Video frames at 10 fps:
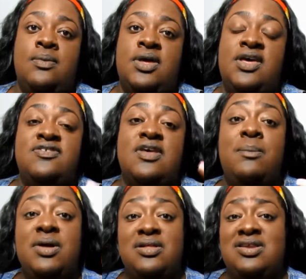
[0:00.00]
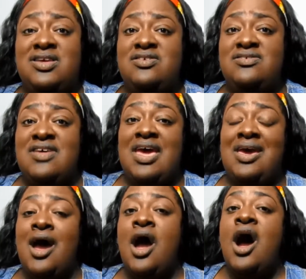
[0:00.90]
His ability to
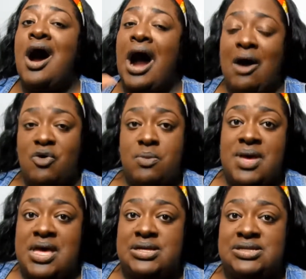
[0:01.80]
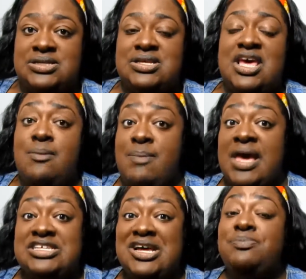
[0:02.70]
take our mess and
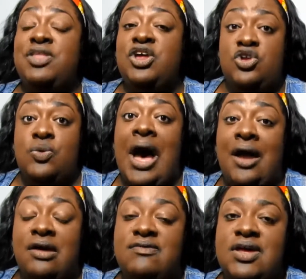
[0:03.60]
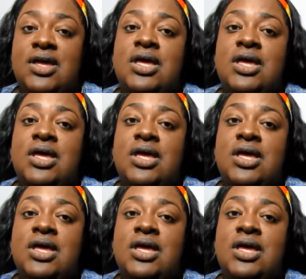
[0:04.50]
make something new out of it.